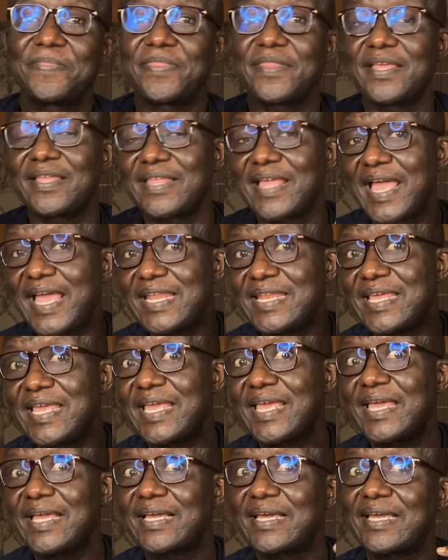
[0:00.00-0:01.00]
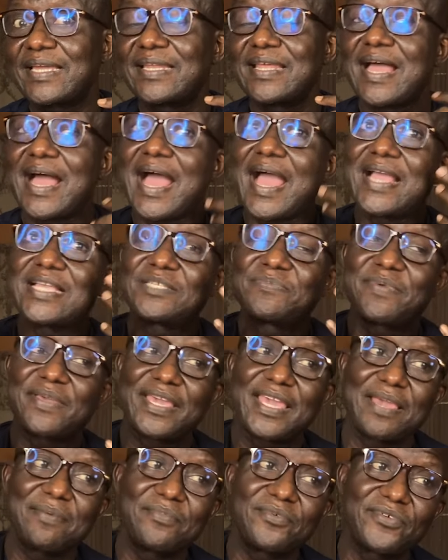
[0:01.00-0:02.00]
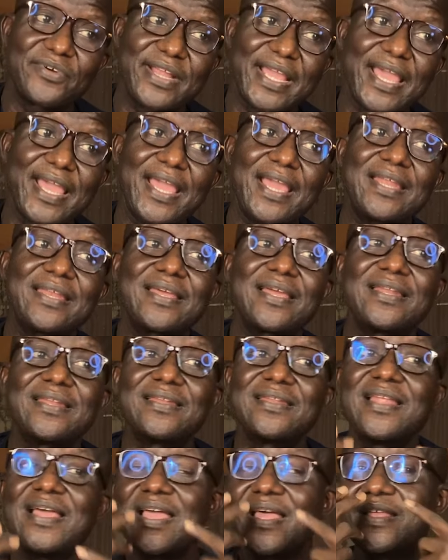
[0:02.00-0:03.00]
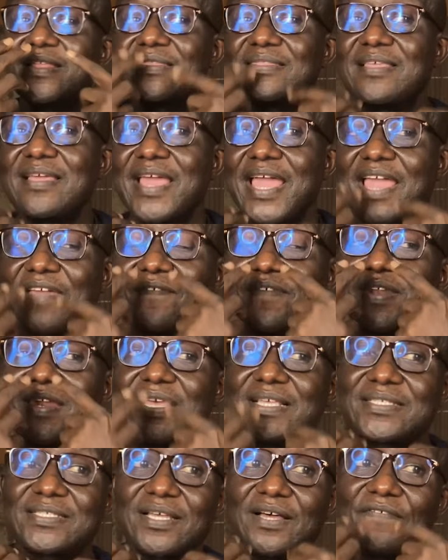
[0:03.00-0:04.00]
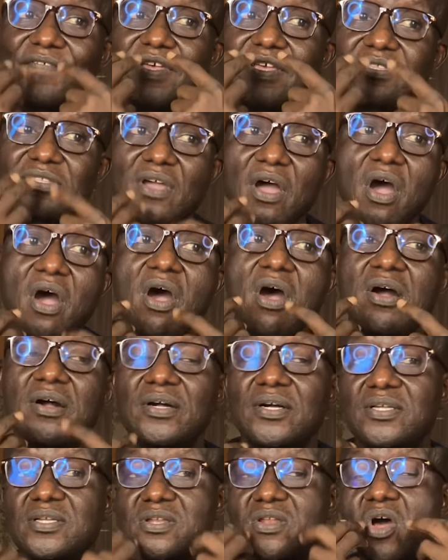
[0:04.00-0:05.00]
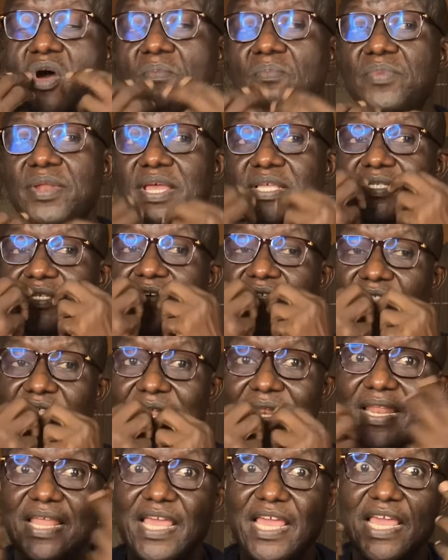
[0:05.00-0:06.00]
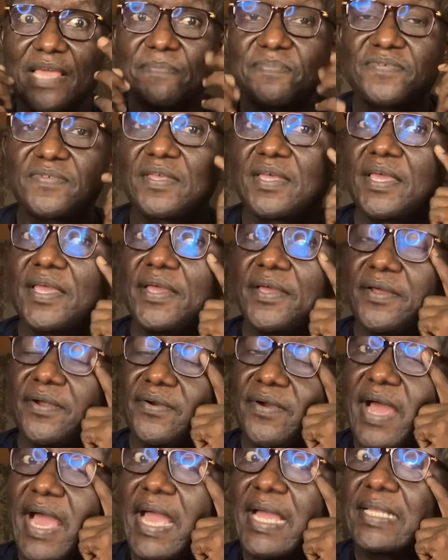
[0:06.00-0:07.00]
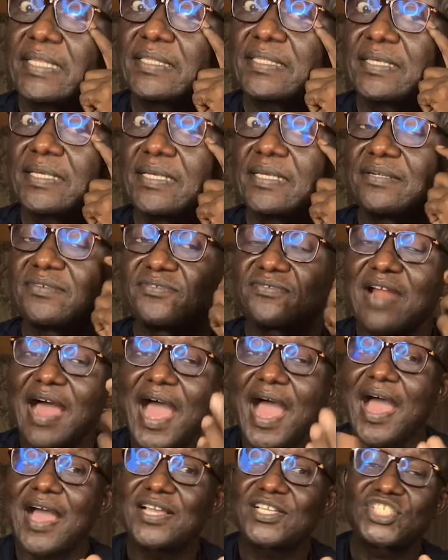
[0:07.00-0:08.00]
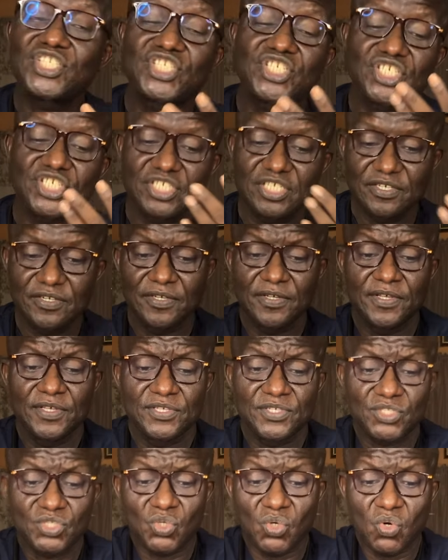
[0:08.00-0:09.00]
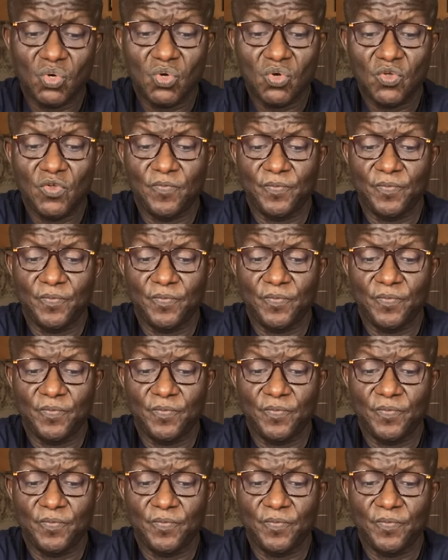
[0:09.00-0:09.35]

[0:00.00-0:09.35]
then headache and the eyes became red and the heaviness of the tongue, numbness of the lips, right? Rash. So